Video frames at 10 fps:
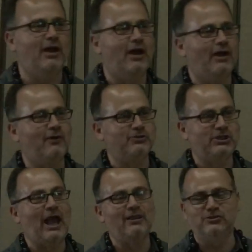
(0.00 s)
uh, or
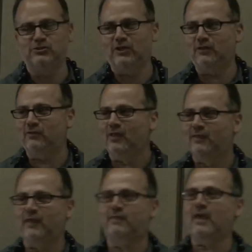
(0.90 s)
challenges
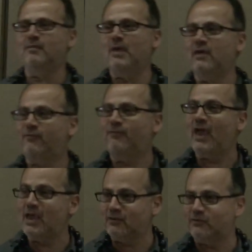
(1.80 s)
that they may
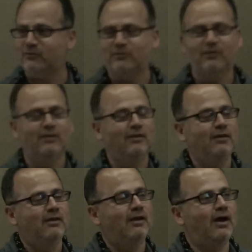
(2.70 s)
face
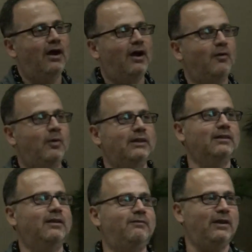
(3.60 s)
uh,
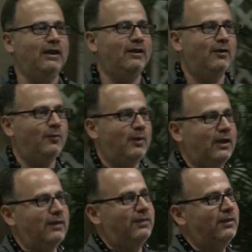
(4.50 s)
when living
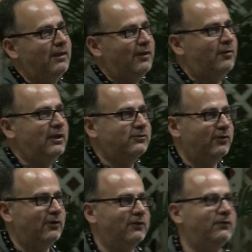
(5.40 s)
with
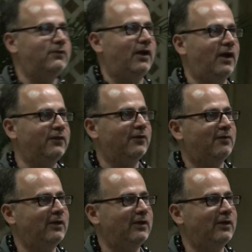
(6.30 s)
creatures, uh, other